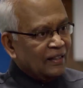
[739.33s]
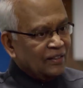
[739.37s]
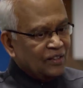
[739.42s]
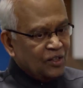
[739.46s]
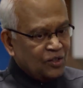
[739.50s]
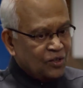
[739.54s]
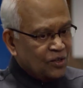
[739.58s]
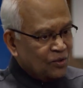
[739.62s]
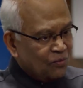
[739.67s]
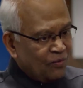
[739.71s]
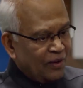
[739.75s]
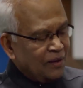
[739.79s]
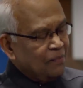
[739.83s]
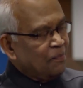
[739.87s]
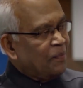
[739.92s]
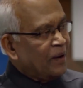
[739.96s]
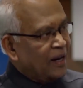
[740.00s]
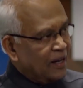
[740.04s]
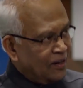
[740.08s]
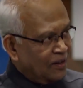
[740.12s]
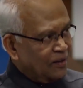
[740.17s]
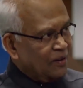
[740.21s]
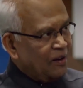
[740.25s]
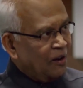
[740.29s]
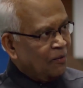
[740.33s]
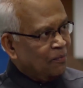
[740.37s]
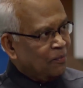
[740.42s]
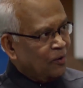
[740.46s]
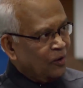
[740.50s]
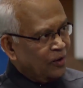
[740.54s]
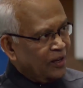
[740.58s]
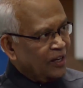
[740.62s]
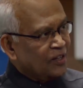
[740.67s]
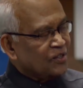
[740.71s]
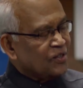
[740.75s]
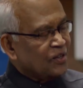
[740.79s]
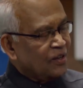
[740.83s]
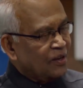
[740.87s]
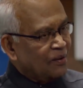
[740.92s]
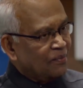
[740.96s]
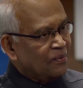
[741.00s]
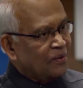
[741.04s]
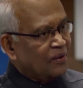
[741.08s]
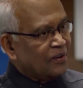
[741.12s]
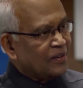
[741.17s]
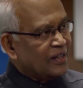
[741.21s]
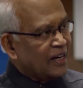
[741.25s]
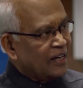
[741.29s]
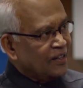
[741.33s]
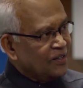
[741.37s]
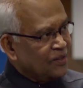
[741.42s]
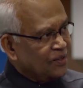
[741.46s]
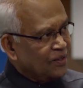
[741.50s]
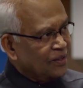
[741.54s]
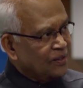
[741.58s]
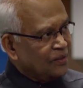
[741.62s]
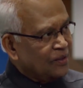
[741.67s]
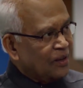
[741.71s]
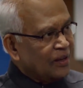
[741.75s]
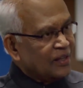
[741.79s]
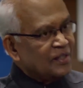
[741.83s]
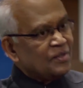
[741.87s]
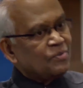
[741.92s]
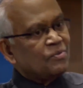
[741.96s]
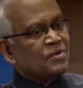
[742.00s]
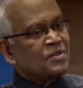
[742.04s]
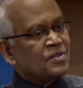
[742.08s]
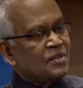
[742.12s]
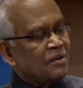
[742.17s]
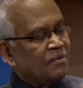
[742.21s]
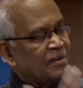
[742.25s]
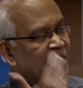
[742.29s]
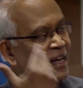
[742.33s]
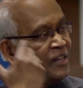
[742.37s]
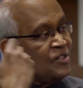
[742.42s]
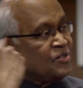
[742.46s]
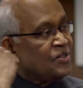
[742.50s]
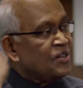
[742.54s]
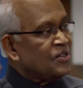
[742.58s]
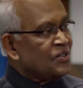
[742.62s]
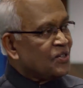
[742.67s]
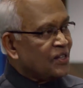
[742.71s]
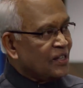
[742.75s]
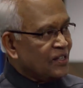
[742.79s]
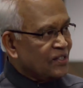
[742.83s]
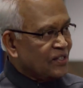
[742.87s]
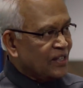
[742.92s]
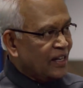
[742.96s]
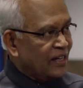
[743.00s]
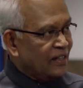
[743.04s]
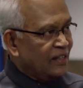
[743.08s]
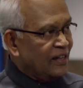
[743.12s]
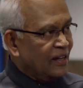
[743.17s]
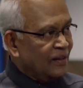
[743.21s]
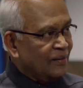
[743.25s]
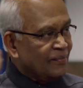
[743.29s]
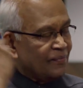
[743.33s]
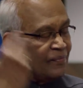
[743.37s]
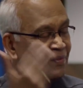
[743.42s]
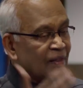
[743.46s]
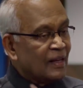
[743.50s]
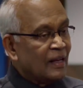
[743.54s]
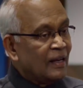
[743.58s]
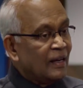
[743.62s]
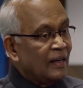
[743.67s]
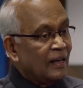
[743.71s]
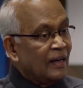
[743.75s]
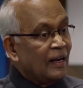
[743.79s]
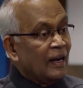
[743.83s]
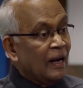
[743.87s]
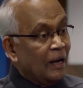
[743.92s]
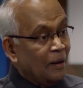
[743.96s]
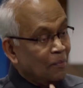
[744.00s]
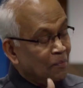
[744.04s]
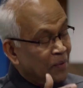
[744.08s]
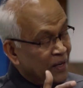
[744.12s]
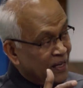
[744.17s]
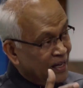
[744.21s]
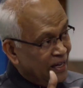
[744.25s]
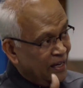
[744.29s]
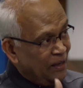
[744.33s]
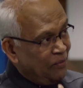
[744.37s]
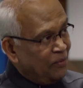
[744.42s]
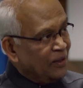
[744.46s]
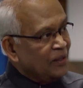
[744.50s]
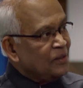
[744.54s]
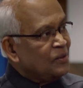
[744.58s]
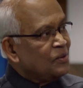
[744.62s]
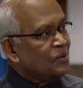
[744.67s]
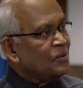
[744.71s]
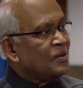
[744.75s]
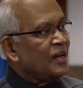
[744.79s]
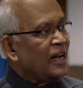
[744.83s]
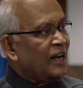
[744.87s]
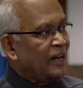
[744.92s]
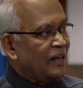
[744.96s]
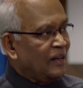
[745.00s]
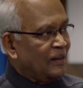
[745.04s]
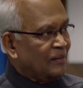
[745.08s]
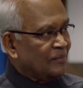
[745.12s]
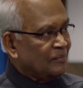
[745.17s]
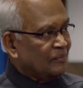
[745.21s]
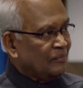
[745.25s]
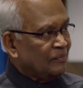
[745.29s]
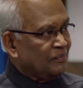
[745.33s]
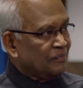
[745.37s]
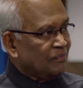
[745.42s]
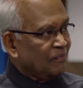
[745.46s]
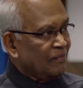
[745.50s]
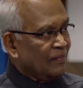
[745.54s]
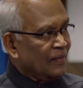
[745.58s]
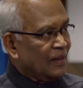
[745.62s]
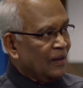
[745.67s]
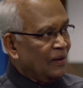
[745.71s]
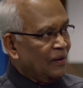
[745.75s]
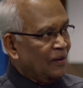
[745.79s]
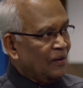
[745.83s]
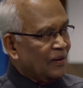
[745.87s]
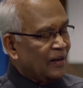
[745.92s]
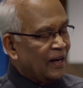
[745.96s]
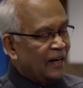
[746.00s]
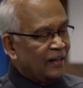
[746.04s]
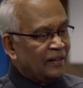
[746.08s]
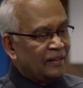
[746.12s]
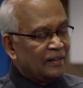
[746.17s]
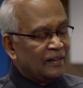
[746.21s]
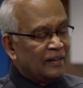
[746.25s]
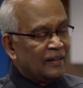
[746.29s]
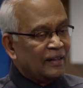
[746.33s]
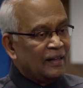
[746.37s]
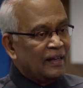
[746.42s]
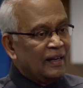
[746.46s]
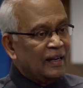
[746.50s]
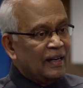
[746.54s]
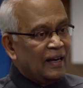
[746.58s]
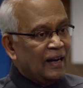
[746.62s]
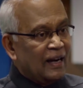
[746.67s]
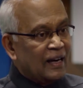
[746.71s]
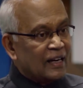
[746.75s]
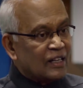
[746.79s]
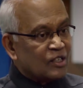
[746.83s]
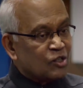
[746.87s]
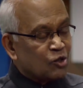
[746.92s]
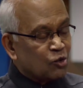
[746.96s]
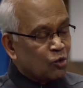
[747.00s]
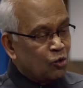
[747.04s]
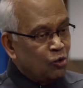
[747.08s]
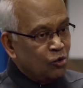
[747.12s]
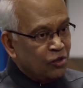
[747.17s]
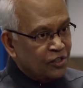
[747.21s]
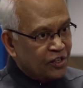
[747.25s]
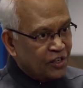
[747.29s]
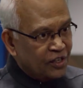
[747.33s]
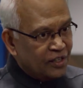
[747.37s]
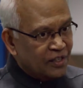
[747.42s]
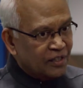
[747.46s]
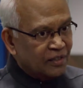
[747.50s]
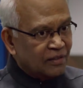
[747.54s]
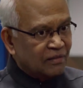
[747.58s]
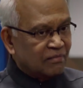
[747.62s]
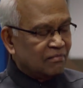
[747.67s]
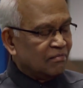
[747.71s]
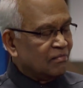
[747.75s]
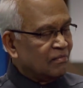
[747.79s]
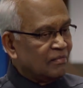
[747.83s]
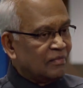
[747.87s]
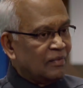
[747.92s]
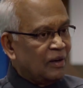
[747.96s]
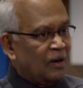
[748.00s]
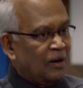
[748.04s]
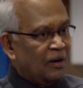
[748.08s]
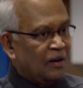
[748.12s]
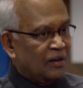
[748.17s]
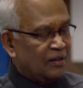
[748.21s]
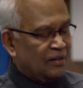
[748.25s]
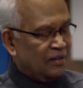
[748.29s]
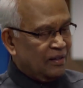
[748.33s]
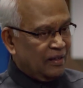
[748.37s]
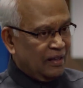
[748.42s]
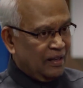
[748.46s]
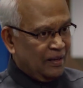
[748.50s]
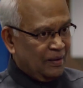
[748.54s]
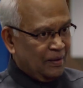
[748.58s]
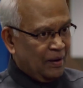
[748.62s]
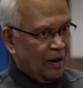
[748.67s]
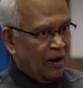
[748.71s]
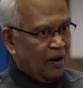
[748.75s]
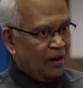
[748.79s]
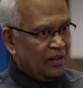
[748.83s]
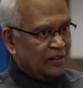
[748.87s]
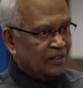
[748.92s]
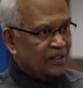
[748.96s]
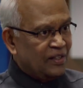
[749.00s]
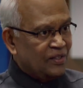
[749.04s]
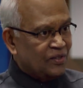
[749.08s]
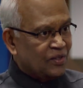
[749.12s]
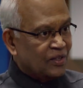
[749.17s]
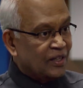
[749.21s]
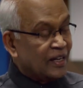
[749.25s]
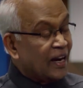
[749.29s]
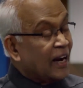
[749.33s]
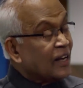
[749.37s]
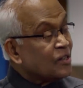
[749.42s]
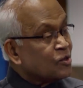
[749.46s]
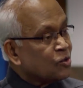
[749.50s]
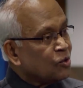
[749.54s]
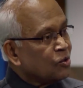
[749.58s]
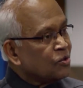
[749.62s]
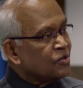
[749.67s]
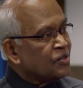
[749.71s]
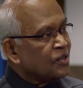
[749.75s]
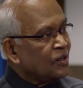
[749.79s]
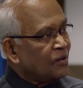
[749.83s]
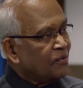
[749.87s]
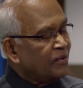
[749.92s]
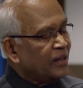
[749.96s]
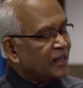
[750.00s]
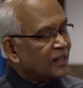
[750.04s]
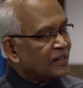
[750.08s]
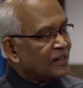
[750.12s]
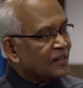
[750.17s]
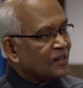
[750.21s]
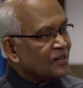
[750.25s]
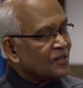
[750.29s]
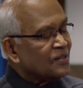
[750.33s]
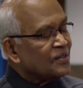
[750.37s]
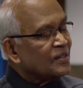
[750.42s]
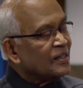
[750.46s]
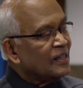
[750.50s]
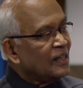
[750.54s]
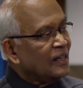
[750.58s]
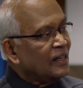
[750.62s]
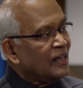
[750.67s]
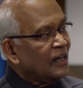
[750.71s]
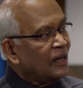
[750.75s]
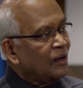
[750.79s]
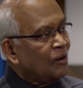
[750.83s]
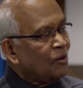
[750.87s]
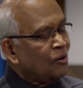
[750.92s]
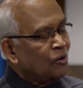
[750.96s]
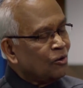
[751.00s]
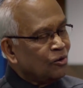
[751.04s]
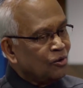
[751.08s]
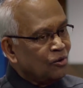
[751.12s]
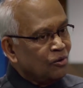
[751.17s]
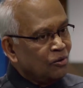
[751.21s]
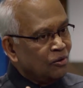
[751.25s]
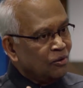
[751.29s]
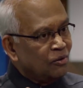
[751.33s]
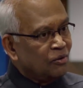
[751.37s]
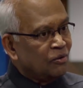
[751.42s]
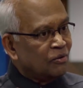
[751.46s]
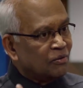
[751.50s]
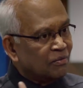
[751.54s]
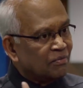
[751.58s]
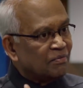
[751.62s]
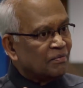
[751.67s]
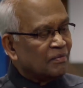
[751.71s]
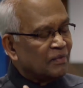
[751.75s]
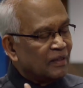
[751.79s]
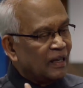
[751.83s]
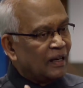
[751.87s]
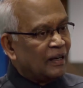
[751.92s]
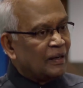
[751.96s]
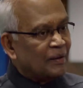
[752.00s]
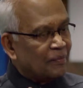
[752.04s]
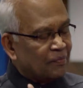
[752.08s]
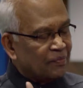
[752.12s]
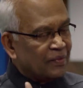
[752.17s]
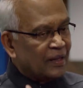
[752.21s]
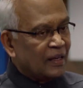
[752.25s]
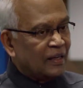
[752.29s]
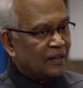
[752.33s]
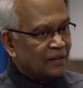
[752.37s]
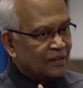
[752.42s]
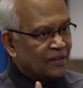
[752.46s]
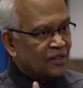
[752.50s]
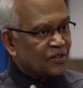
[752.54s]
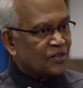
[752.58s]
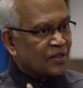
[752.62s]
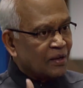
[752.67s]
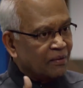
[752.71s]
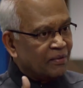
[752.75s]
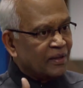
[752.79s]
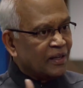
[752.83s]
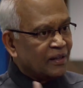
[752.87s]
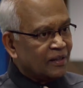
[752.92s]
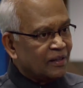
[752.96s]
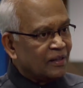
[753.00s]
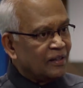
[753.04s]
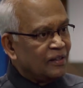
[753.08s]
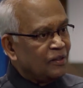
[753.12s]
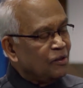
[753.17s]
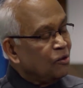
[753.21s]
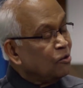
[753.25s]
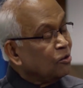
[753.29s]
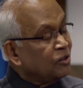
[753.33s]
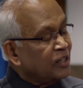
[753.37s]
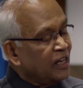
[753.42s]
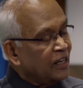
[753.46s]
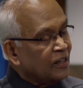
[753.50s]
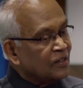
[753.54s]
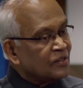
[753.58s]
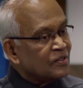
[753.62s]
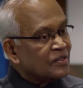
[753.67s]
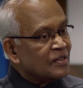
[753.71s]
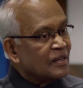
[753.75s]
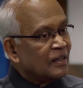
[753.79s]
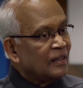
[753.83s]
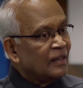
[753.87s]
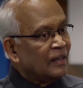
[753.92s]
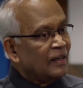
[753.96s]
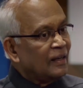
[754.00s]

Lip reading: This is one part of protection of our traditional knowledge, which our ancestors had done. But even today, all right, school children or all these grassroots innovators who do discover new things,